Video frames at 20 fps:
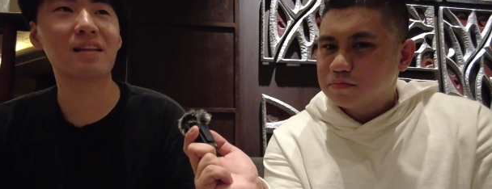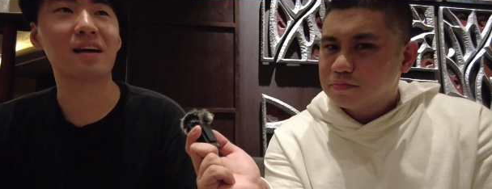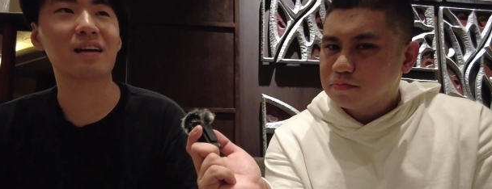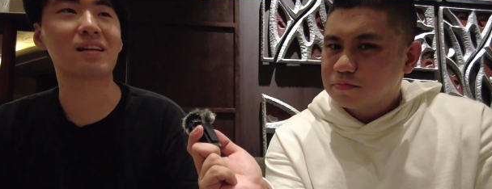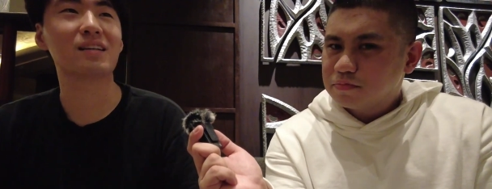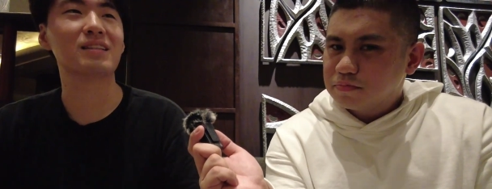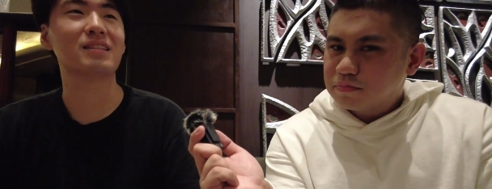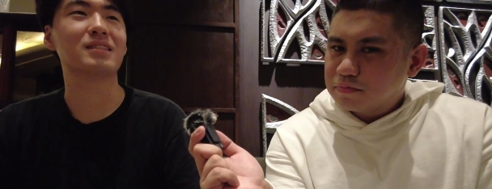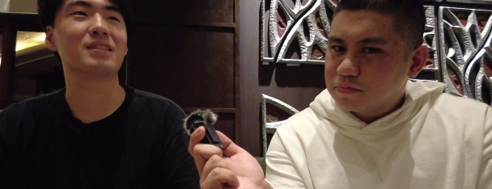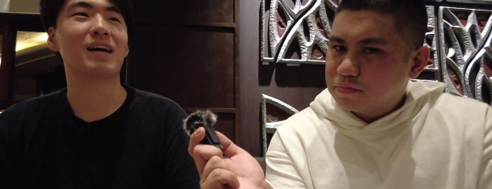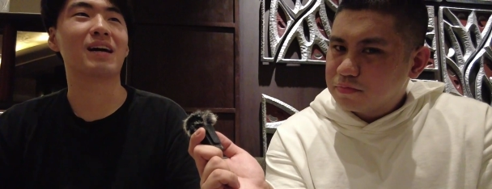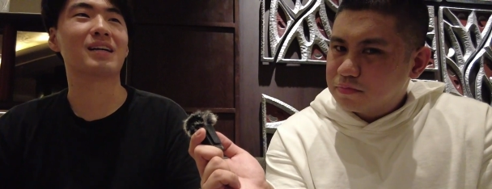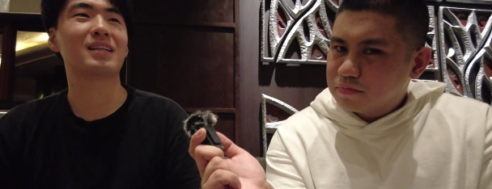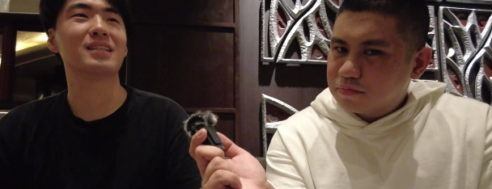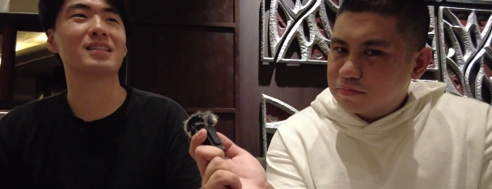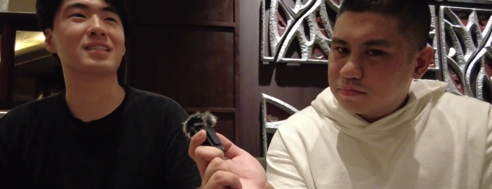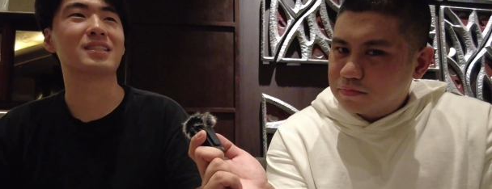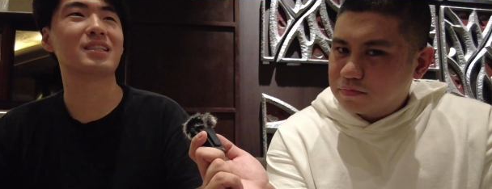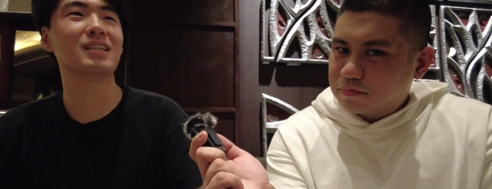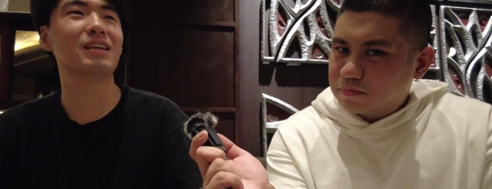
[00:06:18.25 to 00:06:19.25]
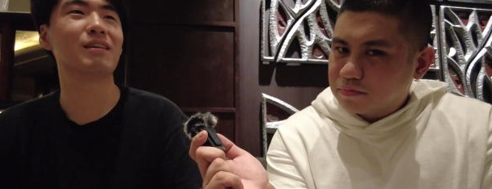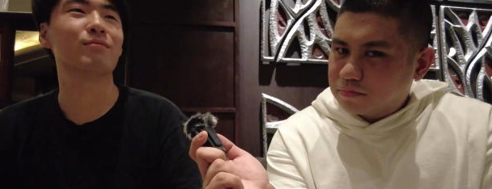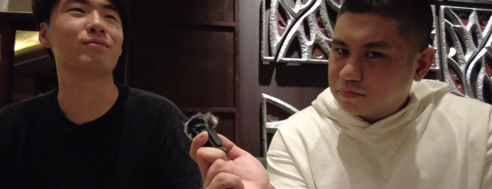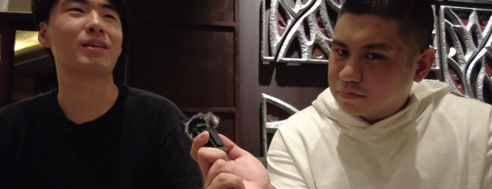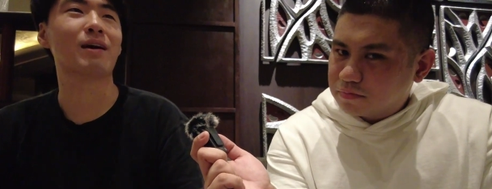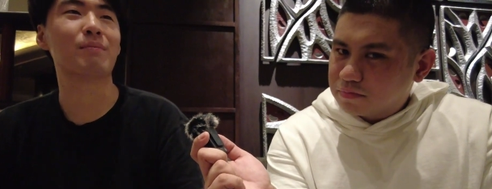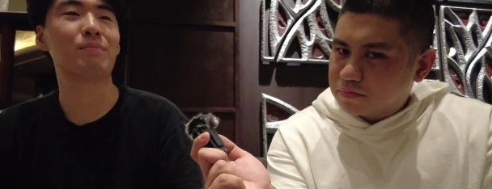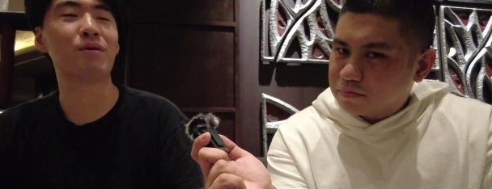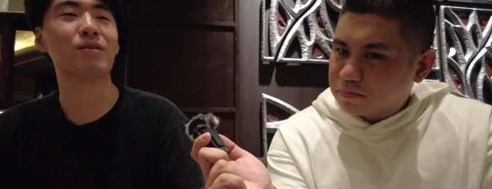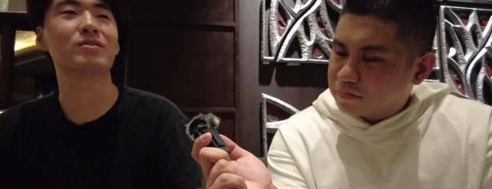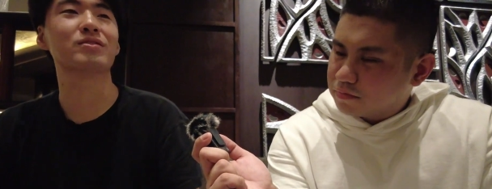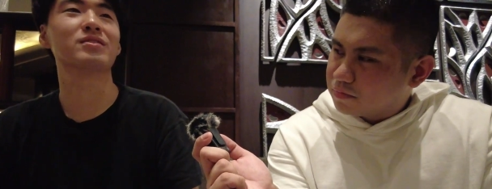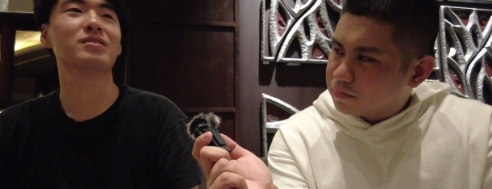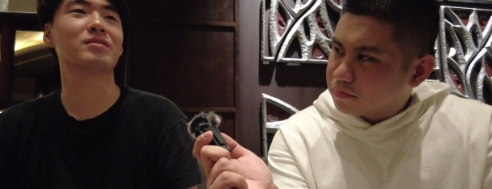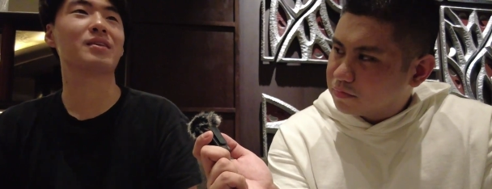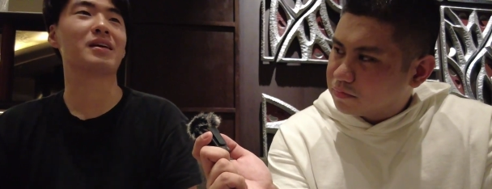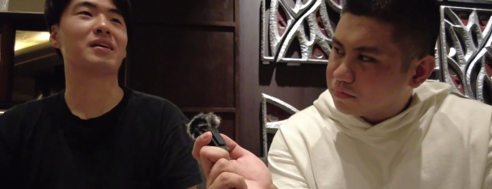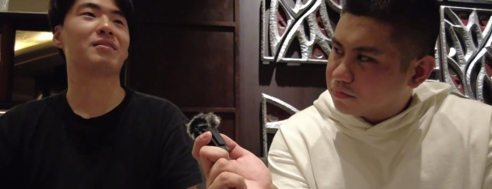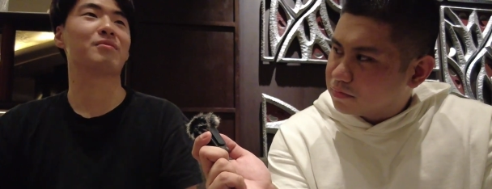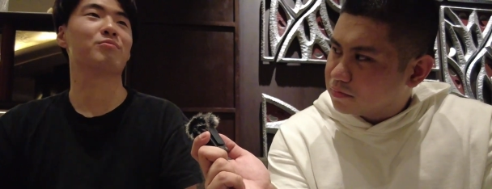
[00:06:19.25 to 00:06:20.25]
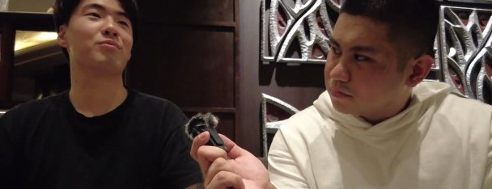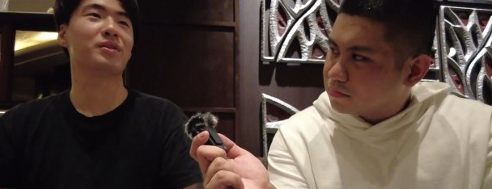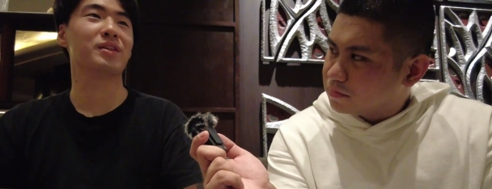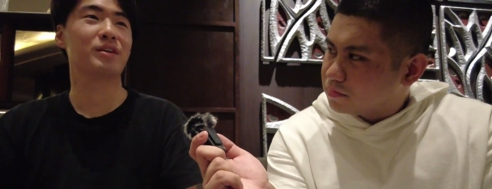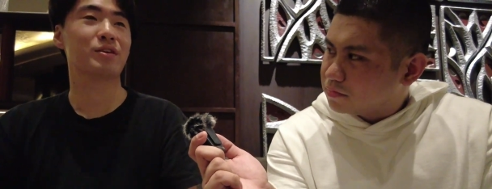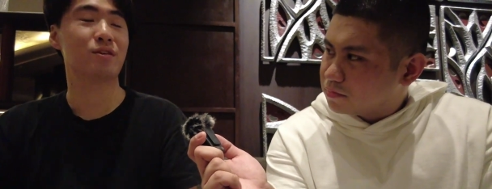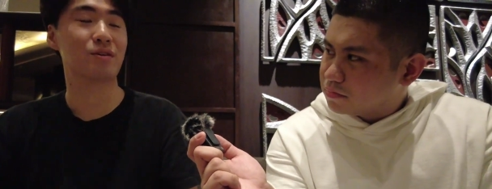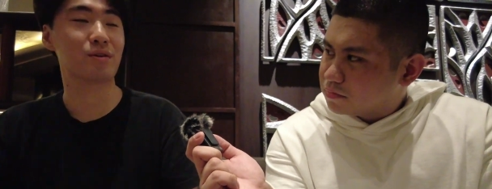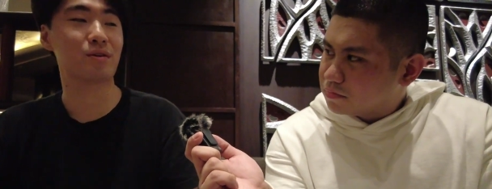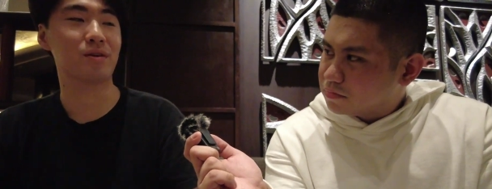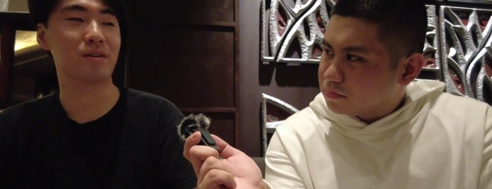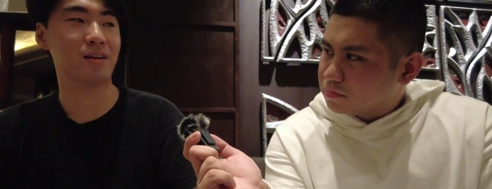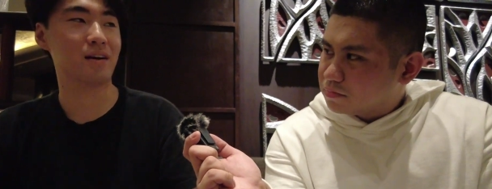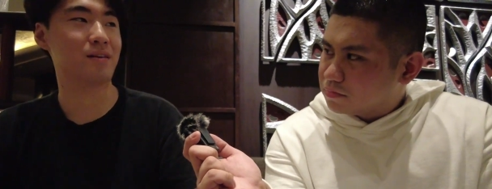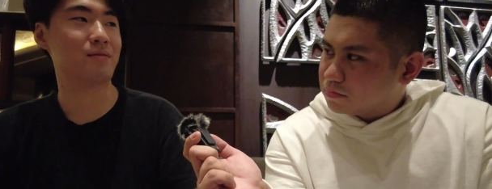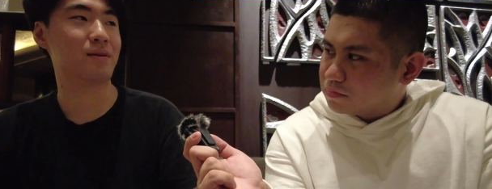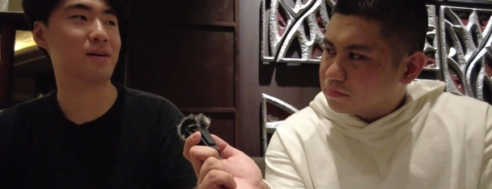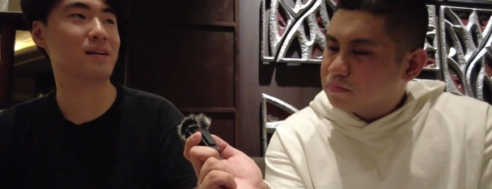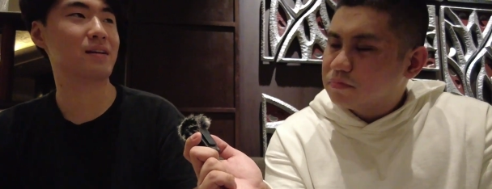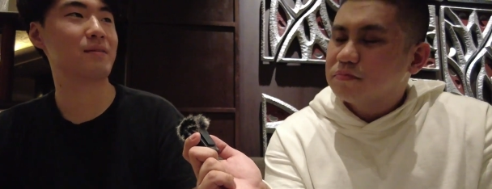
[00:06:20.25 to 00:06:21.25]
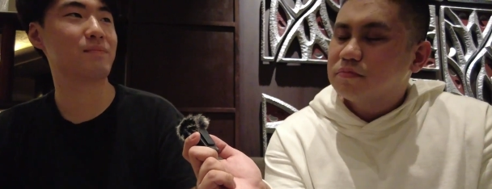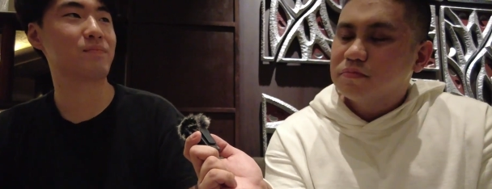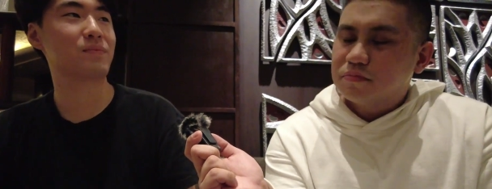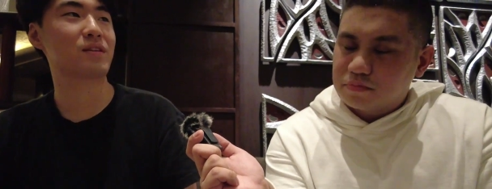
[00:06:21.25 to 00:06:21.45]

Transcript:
Speaker 1: I can I can see if that person's like really good or not, right?